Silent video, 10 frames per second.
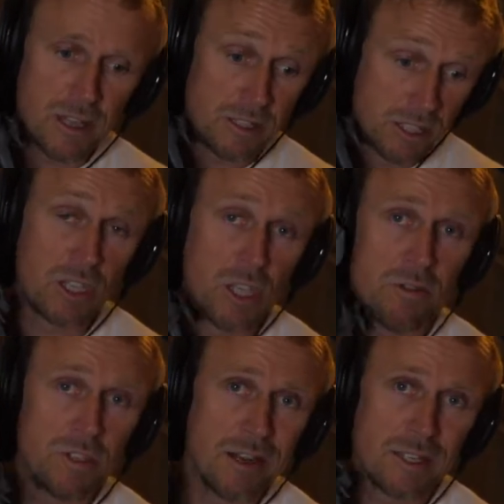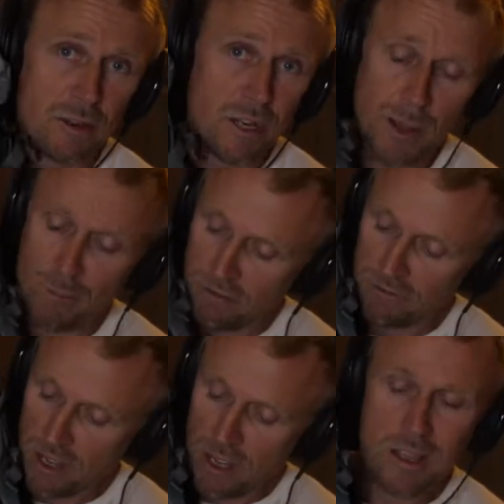it's secured there, it's not gonna come
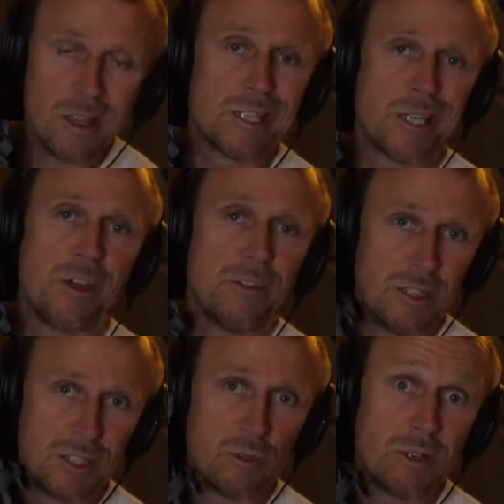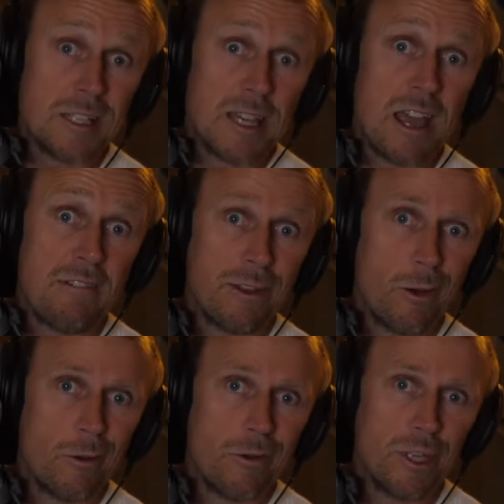off, is so that this still gets
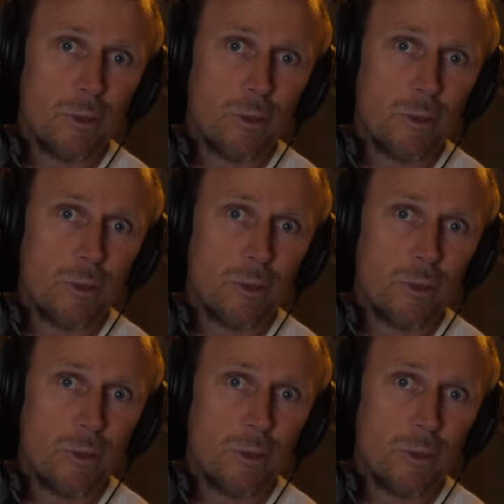airflow.